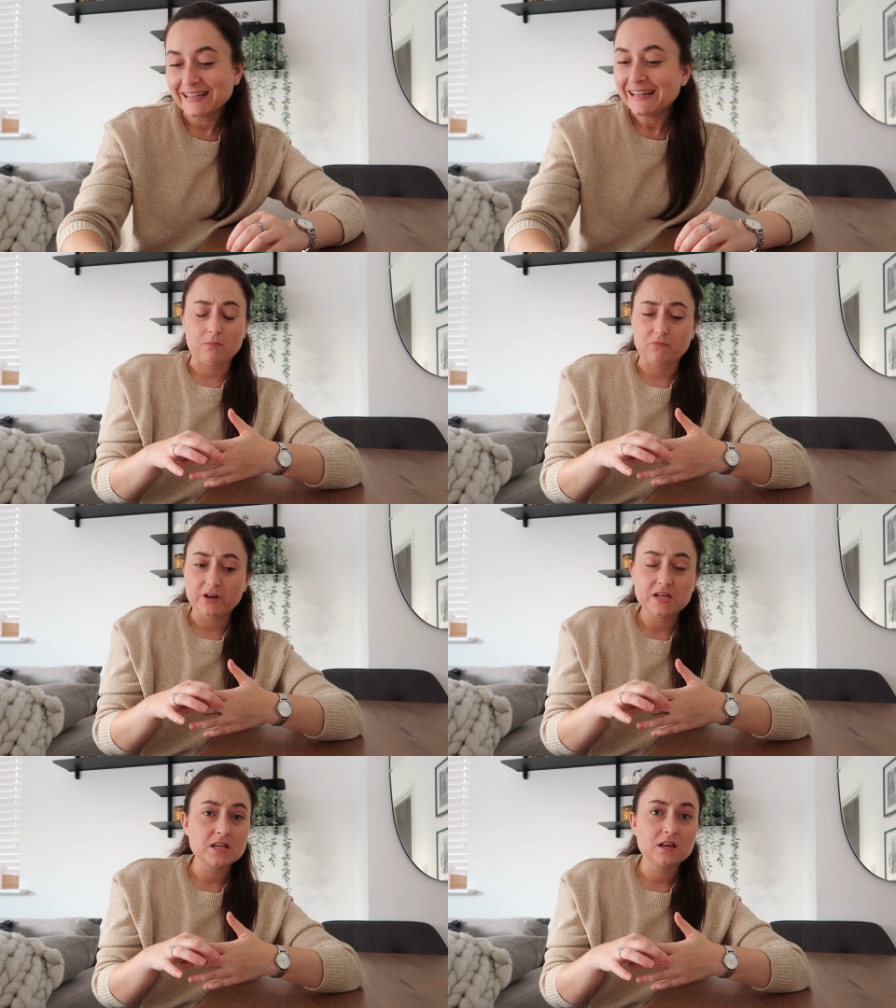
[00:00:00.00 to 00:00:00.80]
I'm
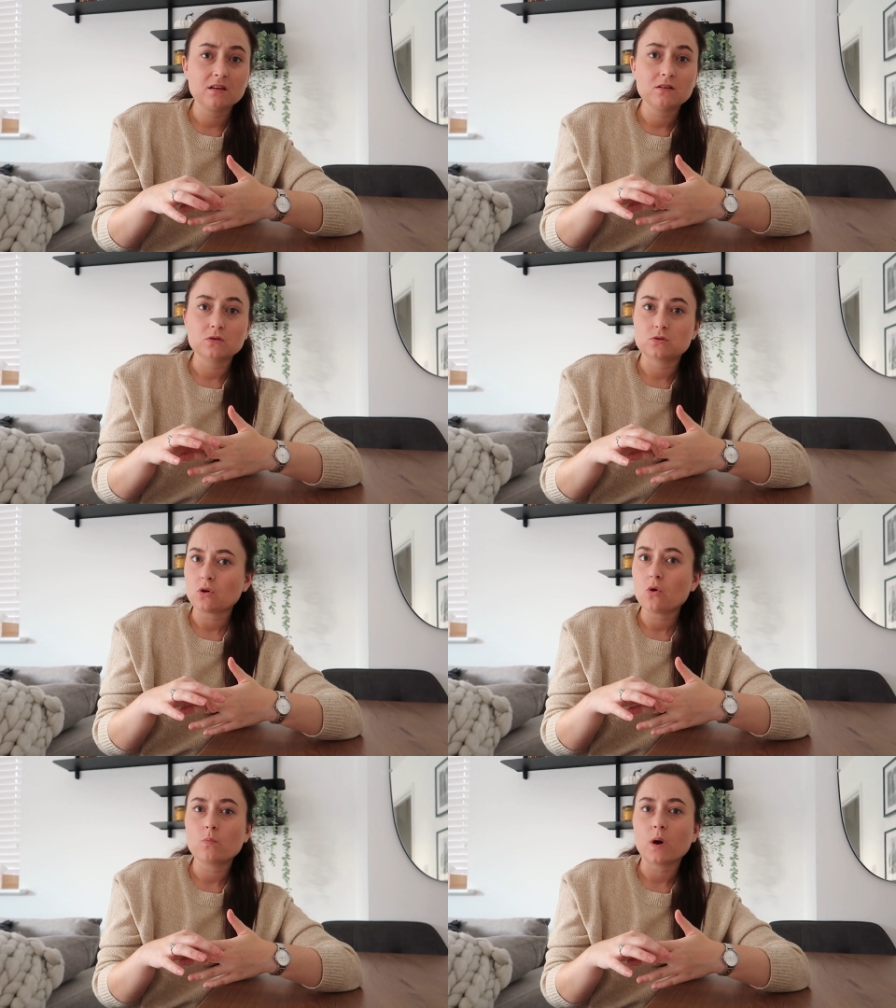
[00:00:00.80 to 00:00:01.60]
reading
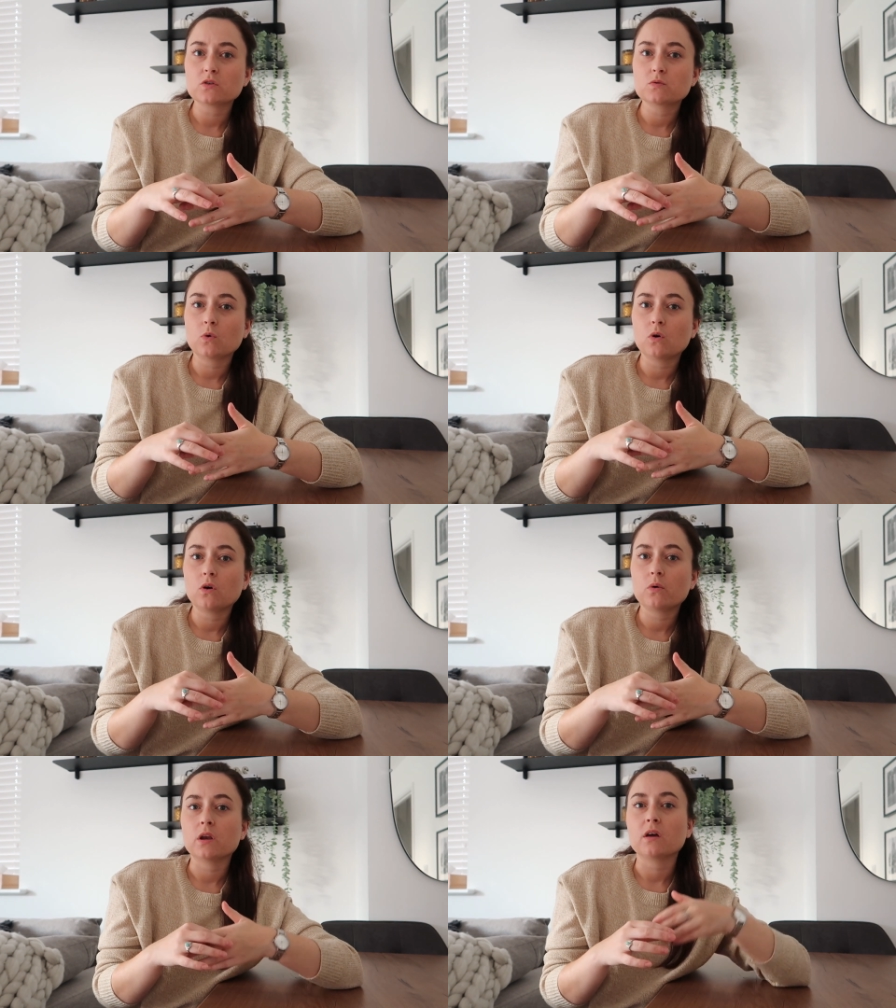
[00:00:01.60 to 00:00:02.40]
so much
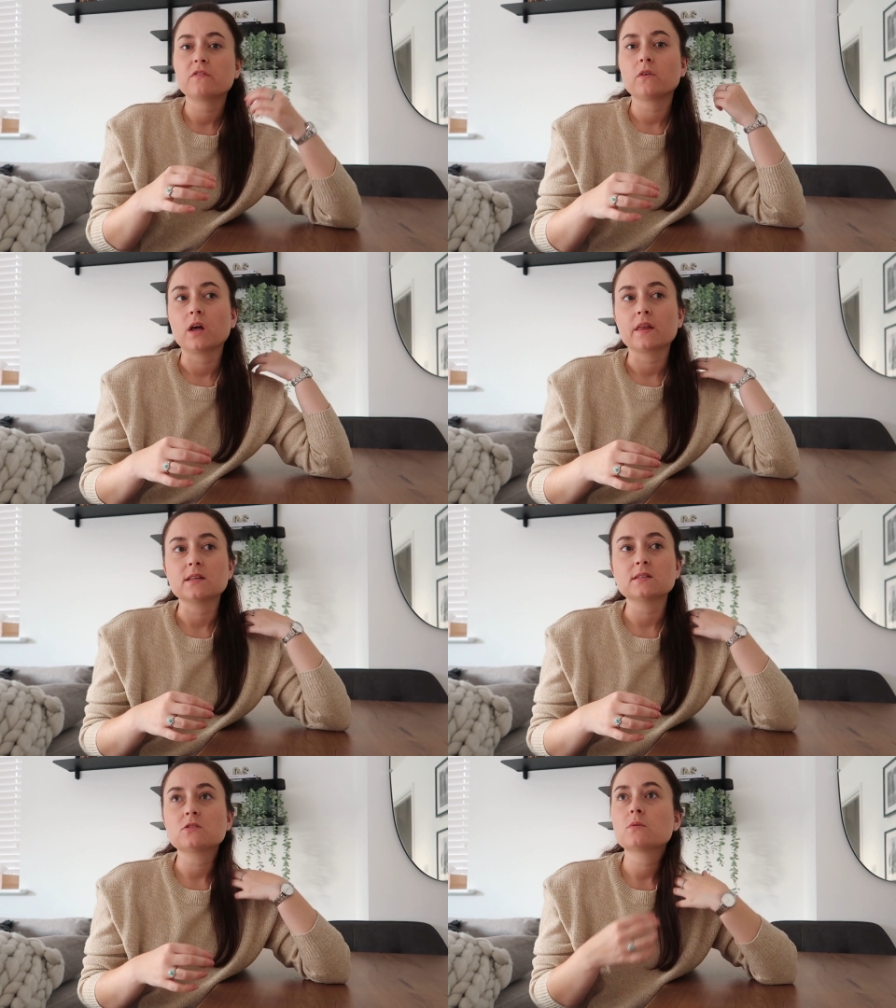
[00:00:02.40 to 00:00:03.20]
more, and I feel like
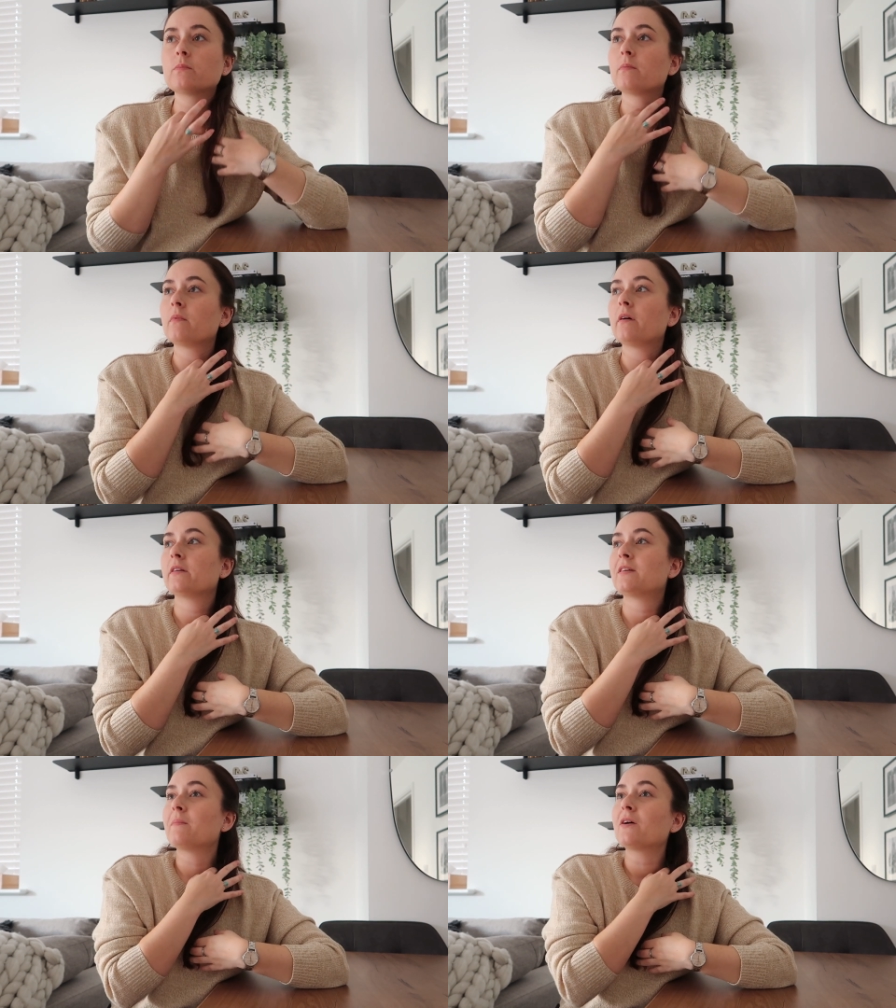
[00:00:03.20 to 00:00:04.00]
that's such a,
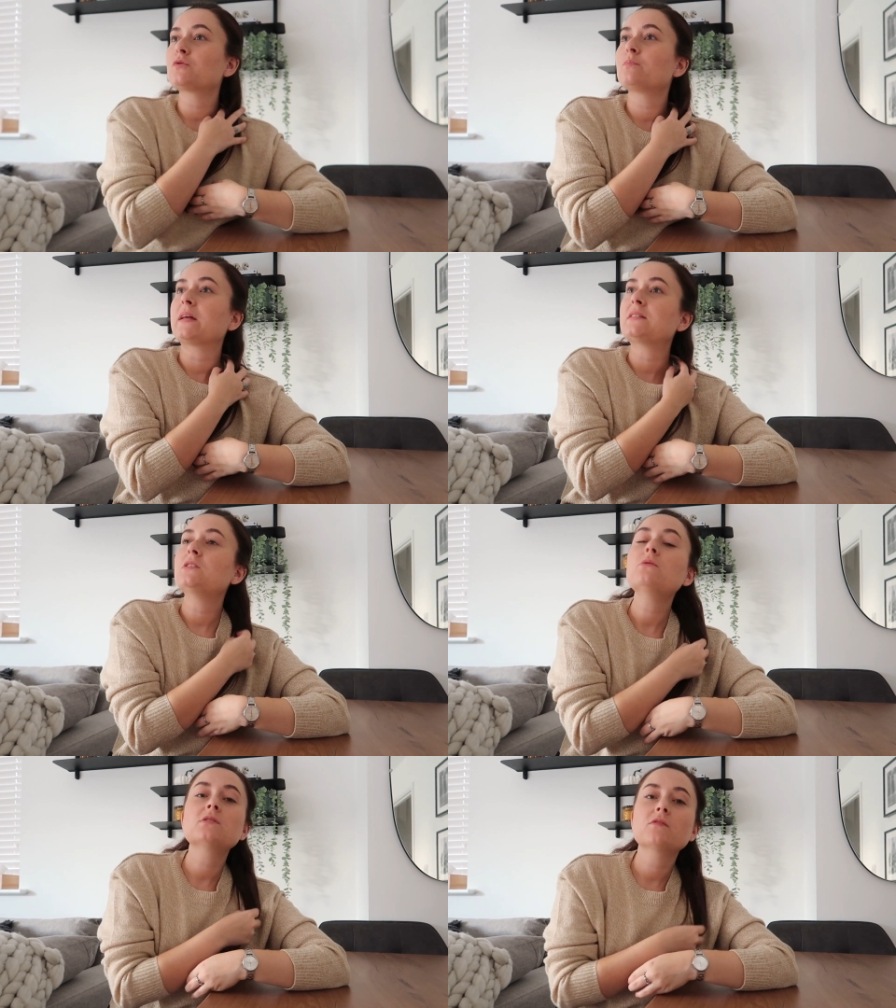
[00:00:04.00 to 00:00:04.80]
it's a much better
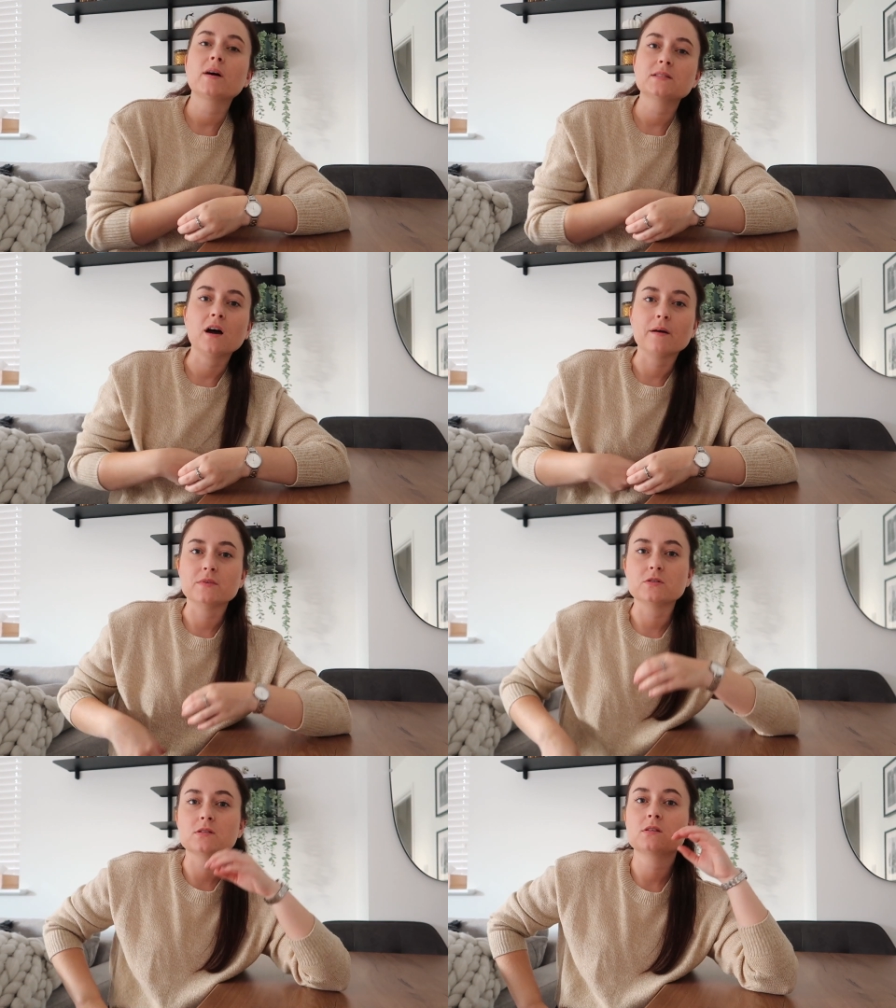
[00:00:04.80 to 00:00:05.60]
use of my time
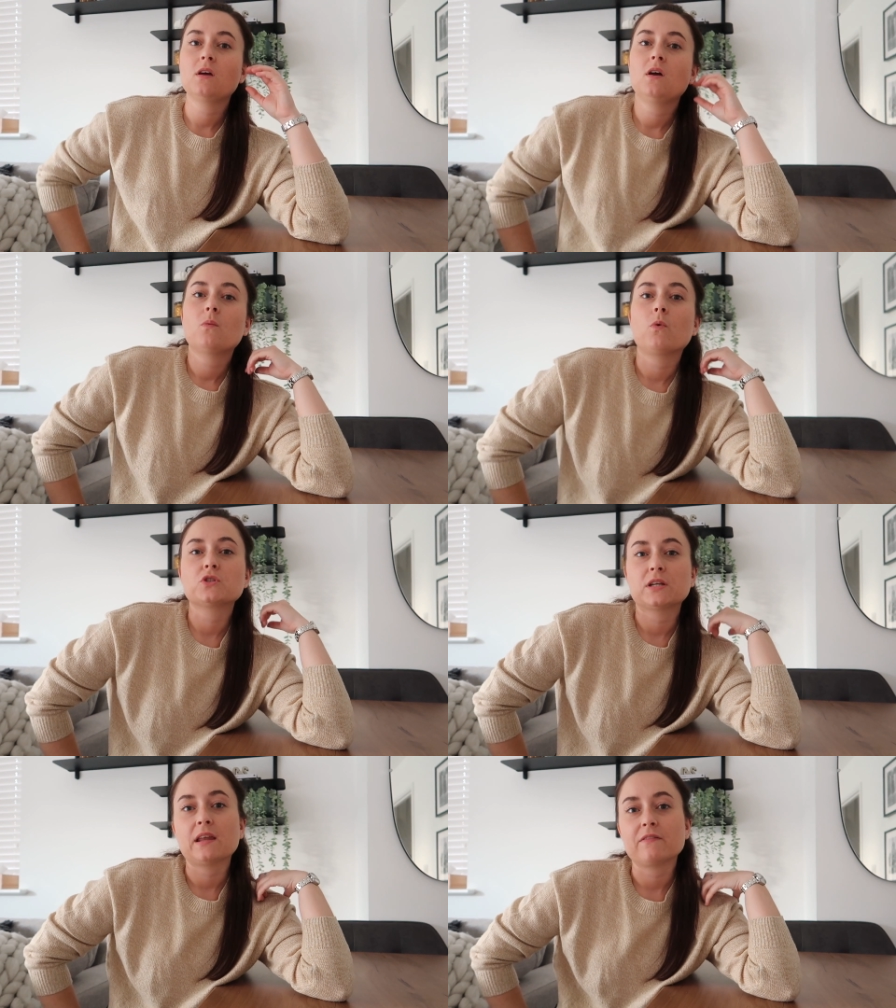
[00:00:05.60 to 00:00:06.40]
than just
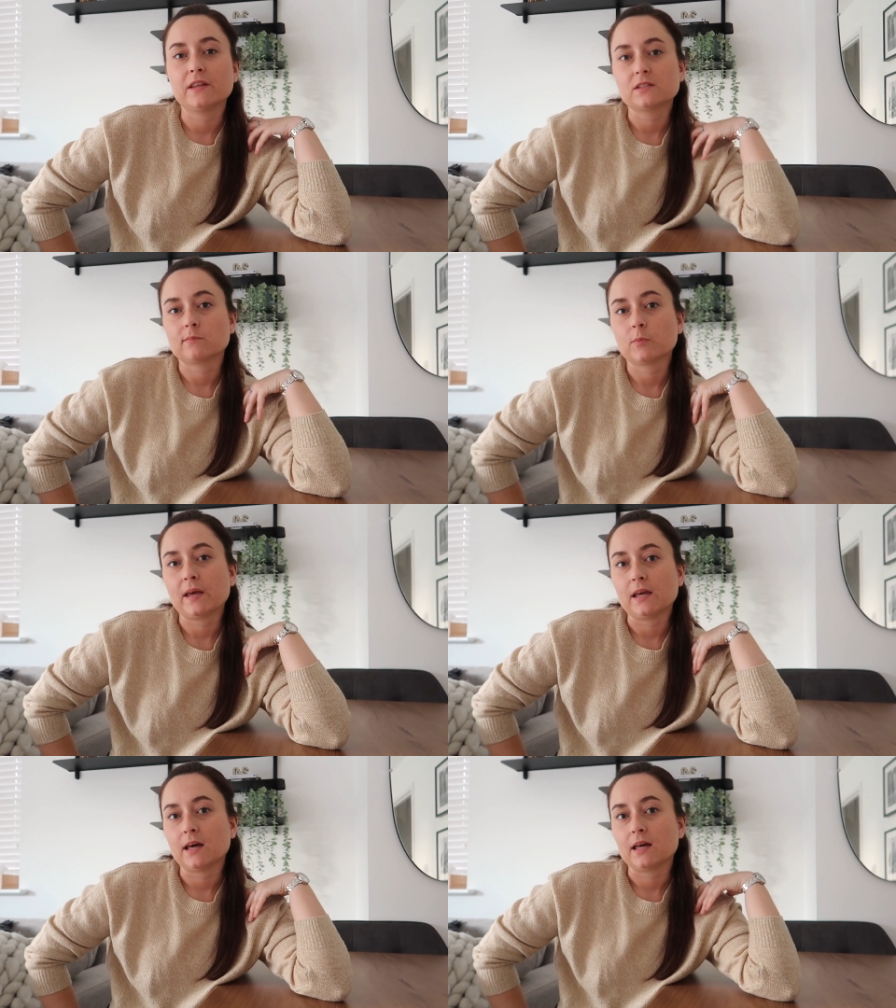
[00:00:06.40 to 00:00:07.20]
watching Netflix on
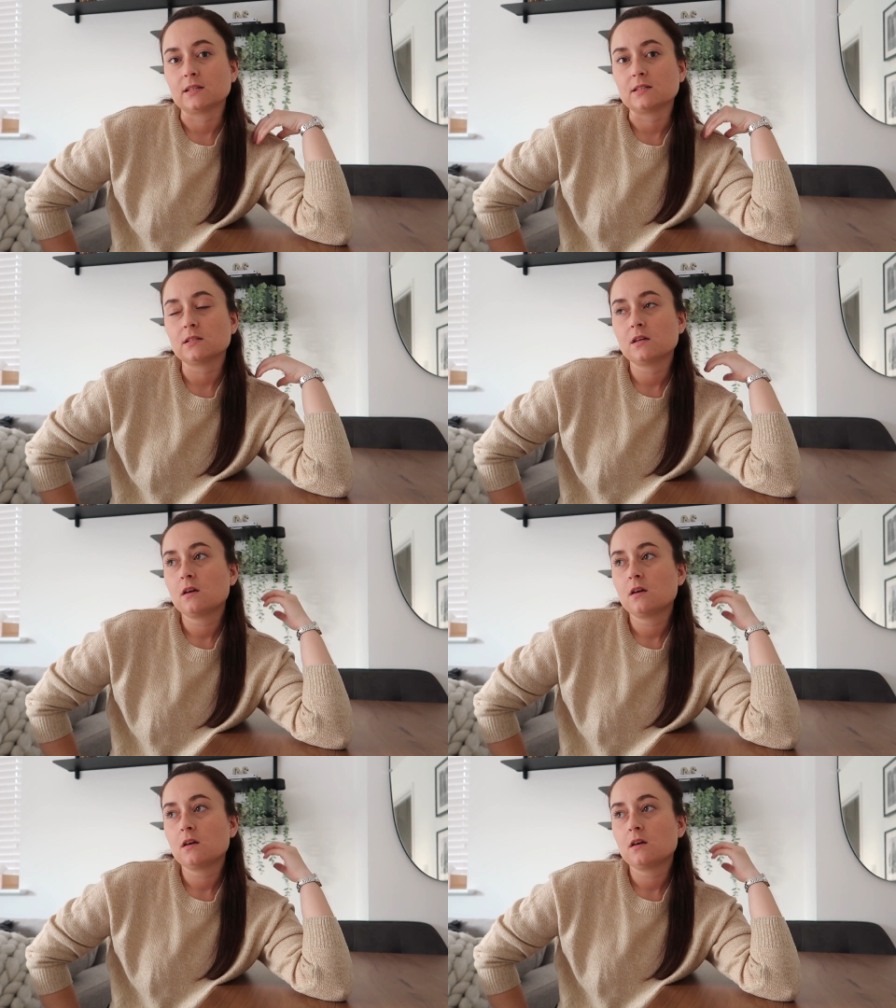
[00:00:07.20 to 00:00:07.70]
repeat and